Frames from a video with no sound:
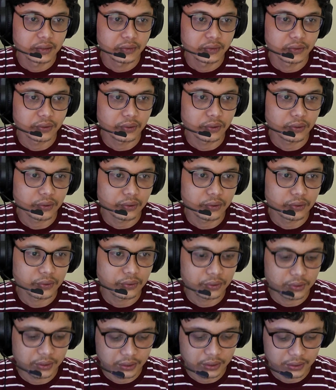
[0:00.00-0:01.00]
row
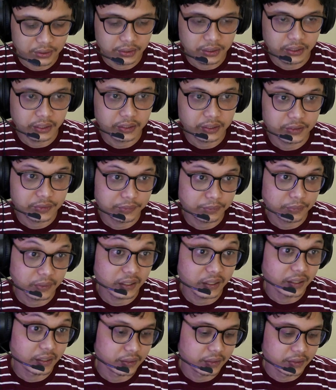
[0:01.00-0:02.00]
index
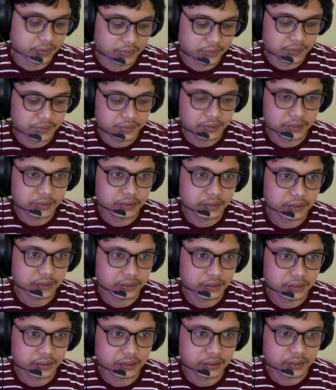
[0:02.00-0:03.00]
minus the
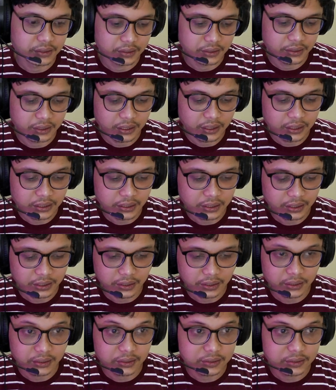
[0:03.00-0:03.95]
index,